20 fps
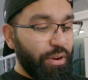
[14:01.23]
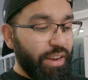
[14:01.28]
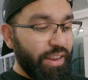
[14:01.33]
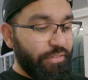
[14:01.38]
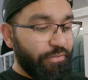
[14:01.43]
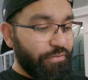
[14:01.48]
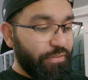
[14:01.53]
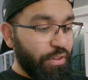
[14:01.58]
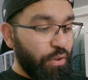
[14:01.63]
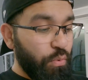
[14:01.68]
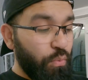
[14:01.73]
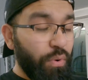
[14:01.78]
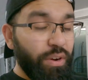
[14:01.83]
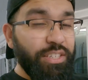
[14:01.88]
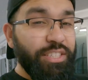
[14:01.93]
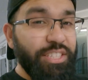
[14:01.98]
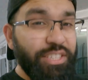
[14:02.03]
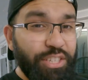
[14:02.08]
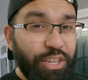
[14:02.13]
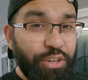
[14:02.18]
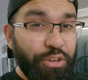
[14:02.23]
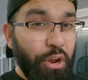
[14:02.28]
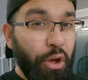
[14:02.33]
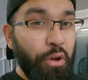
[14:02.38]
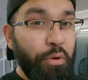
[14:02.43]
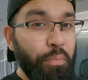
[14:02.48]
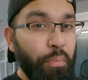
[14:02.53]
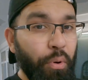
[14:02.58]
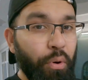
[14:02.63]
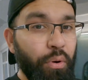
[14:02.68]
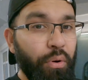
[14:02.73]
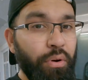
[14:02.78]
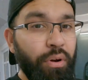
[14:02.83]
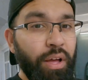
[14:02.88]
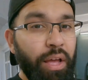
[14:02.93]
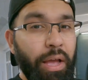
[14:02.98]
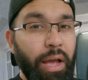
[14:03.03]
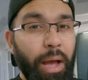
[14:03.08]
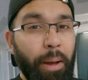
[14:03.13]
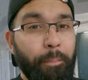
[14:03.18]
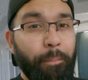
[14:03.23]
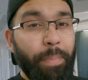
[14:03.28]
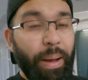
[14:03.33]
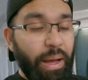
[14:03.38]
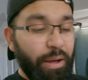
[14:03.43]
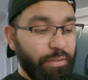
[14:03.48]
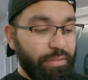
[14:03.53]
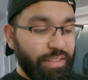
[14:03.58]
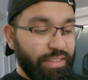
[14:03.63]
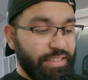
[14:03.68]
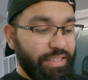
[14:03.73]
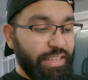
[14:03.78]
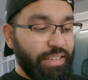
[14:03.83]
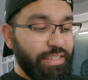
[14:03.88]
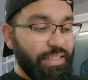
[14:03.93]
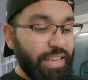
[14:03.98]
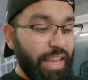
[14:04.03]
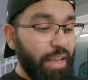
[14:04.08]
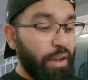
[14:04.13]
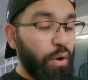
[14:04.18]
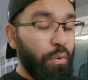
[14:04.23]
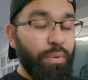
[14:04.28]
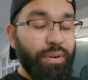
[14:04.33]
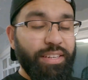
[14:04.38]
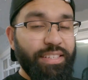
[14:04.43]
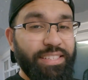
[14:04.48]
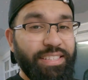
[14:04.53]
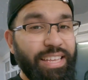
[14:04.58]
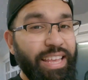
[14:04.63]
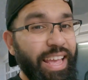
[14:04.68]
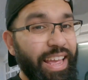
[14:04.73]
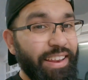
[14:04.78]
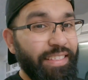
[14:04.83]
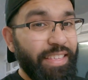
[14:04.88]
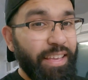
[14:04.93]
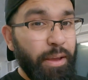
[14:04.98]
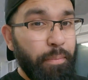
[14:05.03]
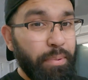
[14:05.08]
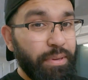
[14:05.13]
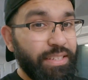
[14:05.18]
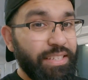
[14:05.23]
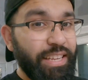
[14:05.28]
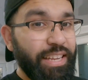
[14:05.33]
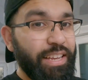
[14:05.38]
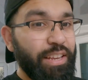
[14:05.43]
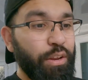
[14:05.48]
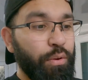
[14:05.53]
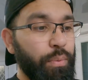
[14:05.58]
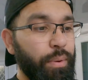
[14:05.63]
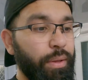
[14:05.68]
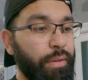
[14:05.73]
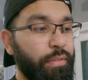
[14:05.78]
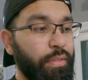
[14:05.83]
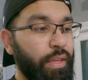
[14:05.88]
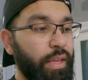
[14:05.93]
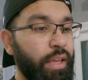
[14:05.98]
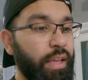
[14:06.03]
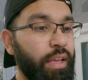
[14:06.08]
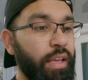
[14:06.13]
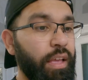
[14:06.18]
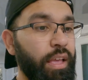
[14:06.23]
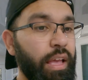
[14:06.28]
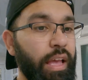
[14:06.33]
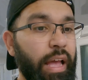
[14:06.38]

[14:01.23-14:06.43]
all. If you wanted to know more about this intake or want to see anything in particular with it,